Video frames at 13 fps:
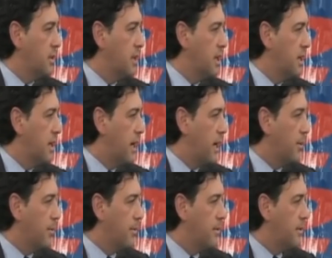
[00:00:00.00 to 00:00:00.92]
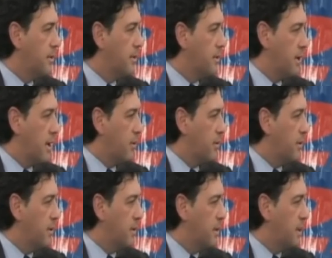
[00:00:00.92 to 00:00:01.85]
then I don't, I don't
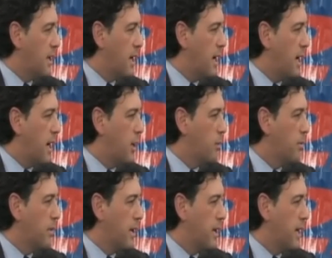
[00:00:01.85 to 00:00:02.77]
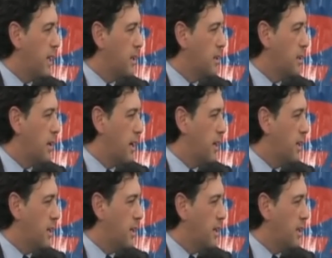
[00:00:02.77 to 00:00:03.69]
think, I, I don't believe, again, you know, I,
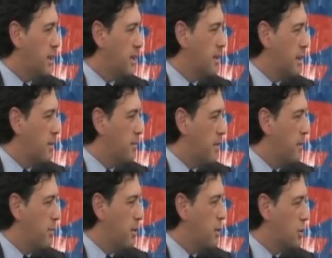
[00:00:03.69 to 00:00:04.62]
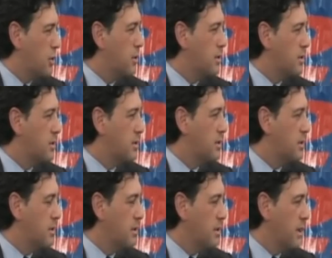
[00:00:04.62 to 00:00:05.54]
I'm, I'm pretty sure there's
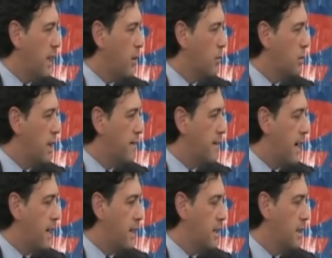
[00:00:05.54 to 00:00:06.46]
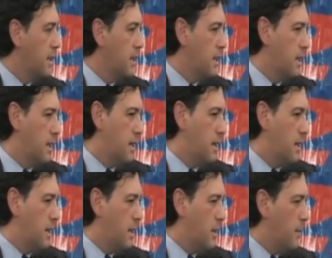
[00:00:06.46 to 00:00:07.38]
language like that. And,
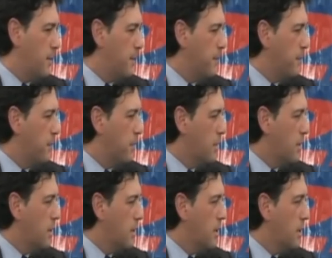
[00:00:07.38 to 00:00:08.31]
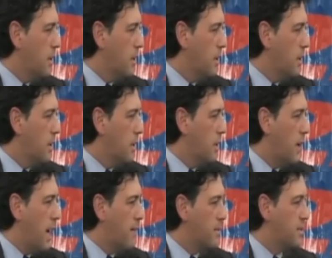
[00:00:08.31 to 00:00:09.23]
um, you know,
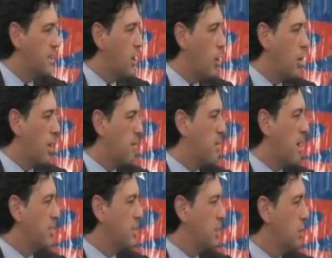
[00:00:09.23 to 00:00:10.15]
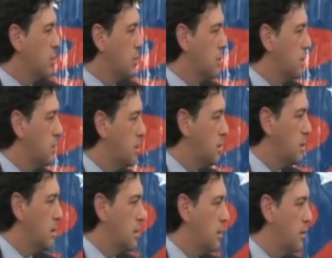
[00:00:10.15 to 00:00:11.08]
I haven't seen a whole lot of prosecutions
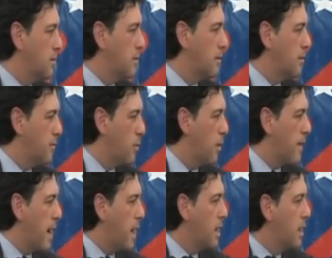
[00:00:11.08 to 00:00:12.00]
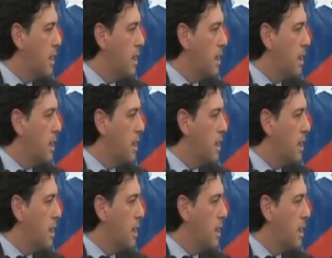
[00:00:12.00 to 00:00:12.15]
uh, for that.